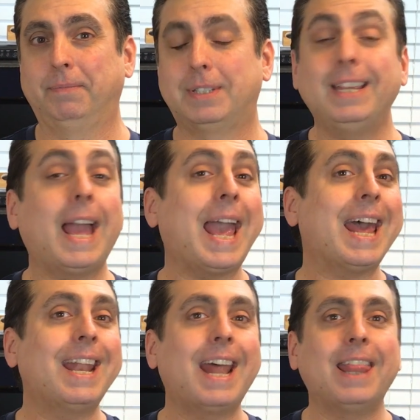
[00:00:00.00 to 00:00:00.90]
See,
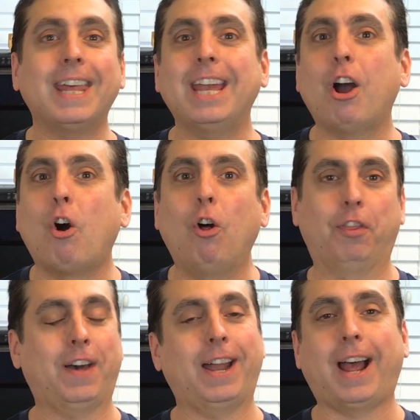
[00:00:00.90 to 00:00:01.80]
and they all
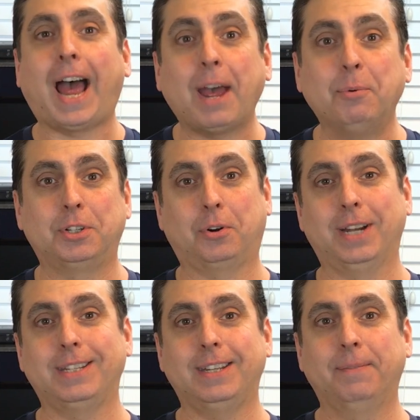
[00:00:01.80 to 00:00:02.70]
thought I was
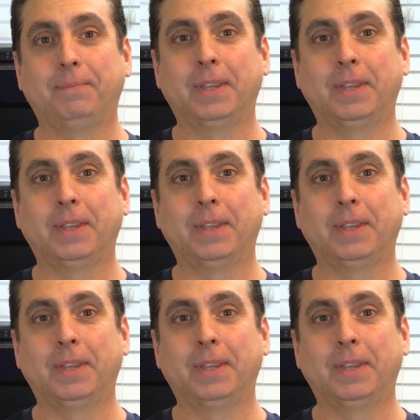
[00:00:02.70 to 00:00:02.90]
crazy.